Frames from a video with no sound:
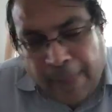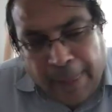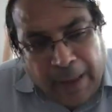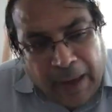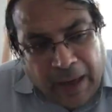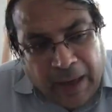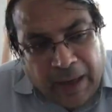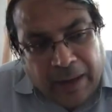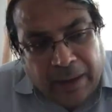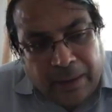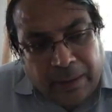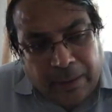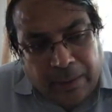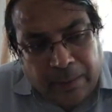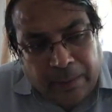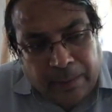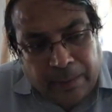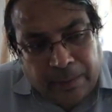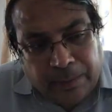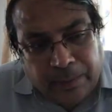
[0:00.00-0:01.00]
And
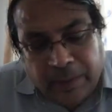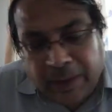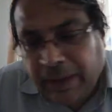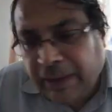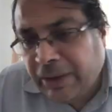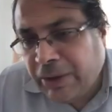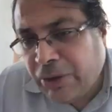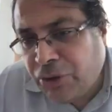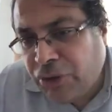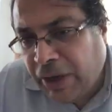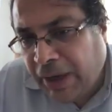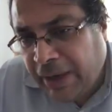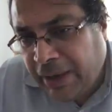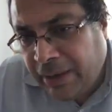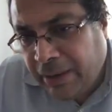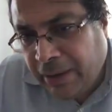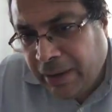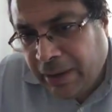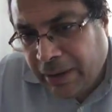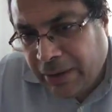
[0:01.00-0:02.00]
in the
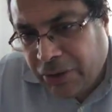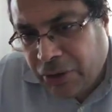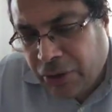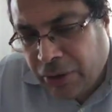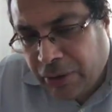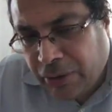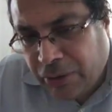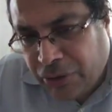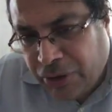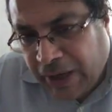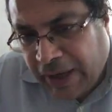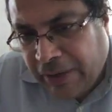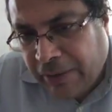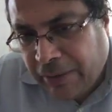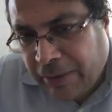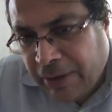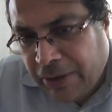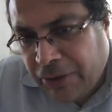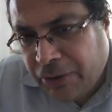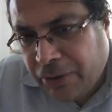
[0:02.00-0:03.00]
Jain culture, Jain
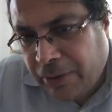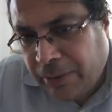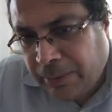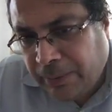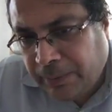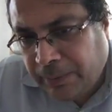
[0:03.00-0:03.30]
religion,